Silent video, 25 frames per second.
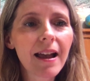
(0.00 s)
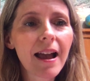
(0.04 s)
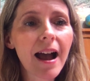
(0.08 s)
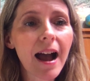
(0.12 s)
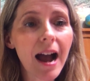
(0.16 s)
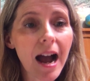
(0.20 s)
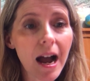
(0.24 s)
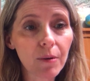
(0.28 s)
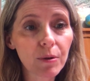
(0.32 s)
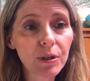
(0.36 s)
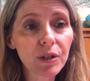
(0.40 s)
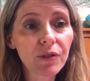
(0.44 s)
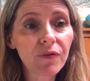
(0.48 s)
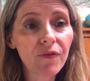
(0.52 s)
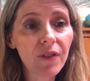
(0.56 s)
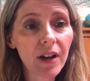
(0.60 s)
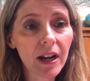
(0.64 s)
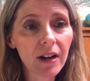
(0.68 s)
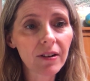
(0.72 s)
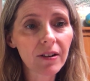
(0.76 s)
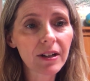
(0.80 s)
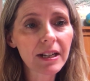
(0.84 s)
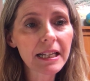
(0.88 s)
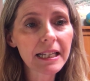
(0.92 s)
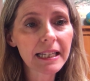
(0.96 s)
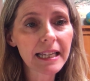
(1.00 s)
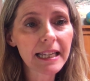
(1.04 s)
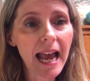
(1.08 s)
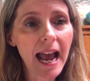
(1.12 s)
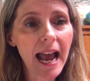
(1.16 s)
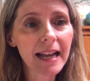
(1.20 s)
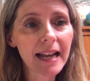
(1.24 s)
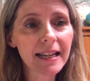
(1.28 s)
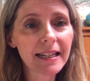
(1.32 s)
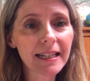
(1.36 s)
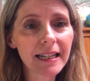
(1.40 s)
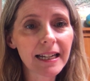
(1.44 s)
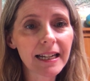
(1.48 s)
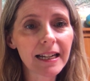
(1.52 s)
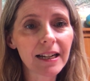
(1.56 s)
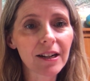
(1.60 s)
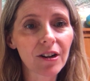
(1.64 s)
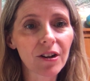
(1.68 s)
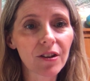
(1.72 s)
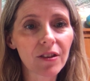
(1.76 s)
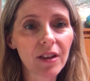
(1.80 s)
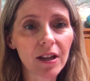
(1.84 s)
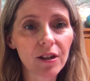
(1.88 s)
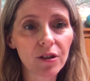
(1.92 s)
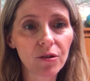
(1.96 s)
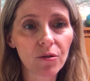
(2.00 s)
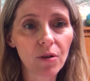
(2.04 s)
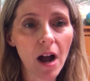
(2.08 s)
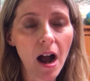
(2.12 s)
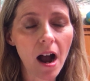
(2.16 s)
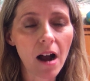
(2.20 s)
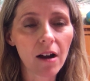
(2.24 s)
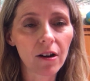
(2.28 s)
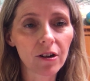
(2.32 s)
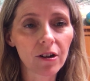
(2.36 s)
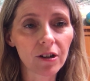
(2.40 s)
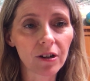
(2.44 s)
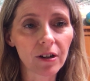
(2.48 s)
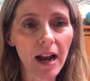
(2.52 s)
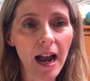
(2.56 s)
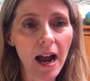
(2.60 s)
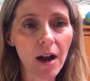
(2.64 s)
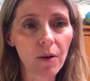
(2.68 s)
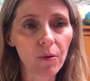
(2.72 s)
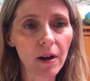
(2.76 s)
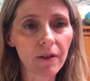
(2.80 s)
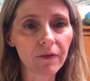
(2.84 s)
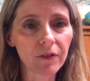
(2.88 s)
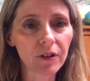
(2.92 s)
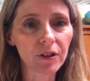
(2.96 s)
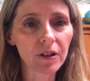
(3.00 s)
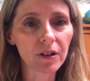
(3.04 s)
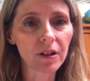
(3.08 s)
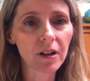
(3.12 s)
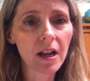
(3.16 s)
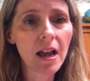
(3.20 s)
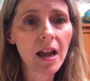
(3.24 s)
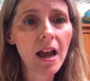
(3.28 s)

I was very sad to hear that you got hurt, however.